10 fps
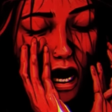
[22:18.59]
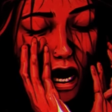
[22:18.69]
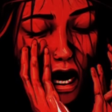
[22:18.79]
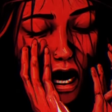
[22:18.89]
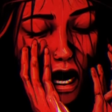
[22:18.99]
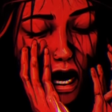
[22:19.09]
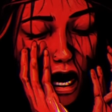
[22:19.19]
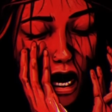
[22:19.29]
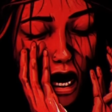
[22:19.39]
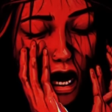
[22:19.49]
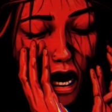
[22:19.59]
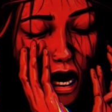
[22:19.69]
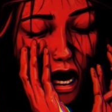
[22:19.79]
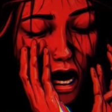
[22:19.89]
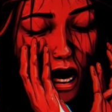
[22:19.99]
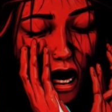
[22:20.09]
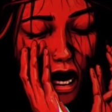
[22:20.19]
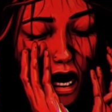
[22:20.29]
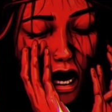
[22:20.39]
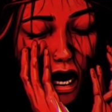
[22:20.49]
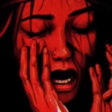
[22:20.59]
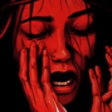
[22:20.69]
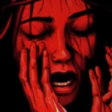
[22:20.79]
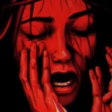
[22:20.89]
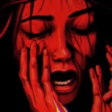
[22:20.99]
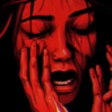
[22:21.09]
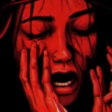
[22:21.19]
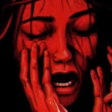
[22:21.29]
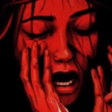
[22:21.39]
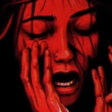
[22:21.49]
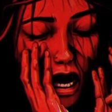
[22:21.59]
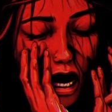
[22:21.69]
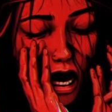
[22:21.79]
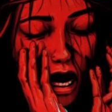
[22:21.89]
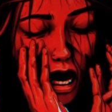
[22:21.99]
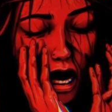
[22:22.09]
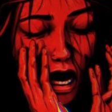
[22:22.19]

She turned to the other door. It was closed.